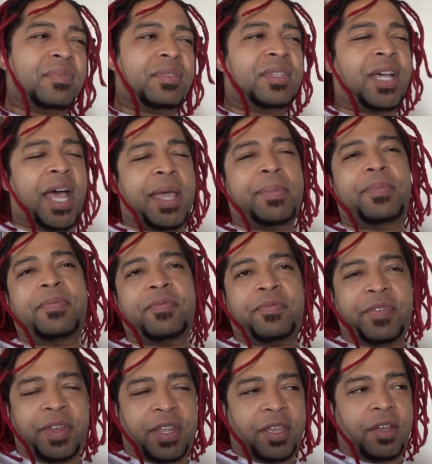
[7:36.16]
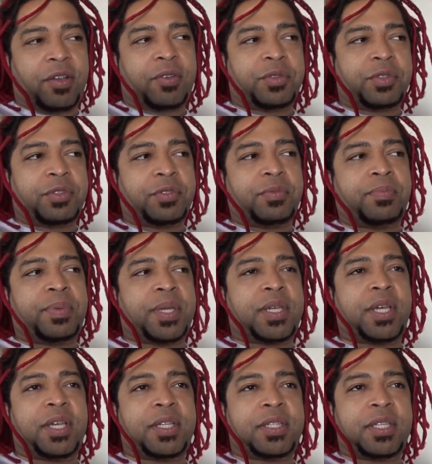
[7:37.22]
type videos,
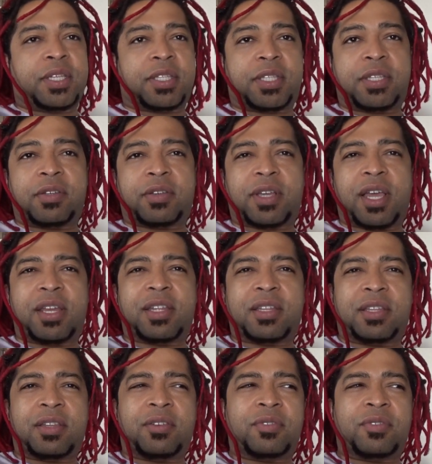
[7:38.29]
because it's still kind of